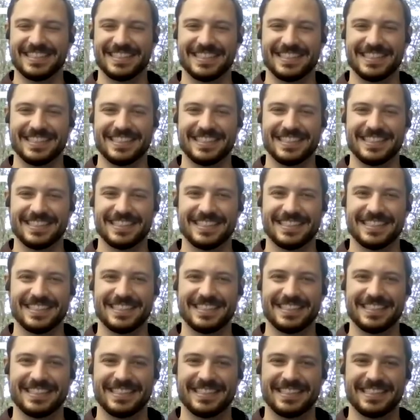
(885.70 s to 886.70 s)

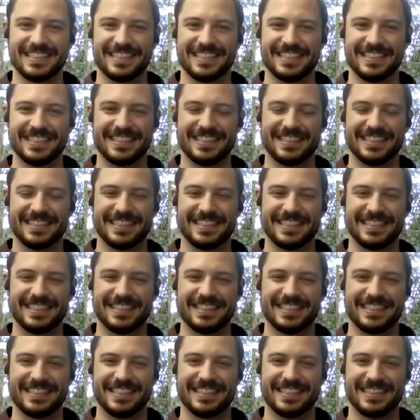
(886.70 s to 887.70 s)

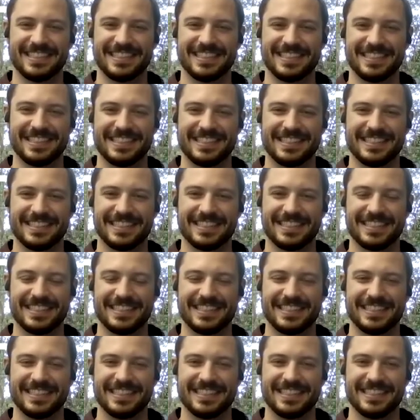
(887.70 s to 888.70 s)

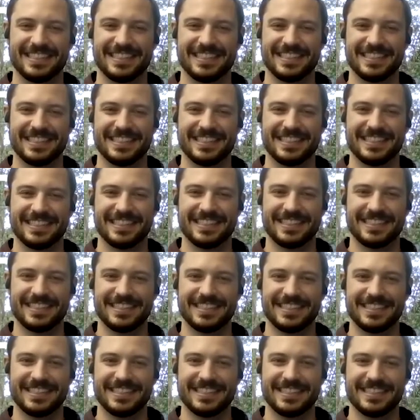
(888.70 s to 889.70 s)

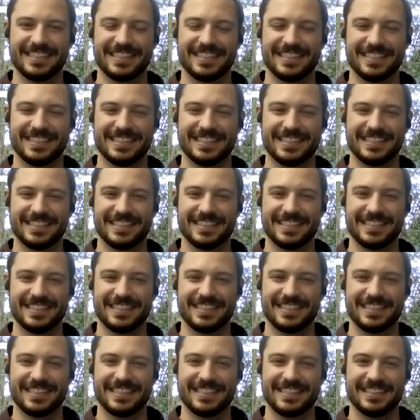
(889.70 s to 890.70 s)

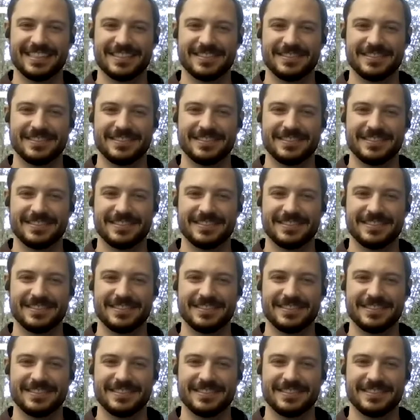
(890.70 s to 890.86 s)
(not speaking)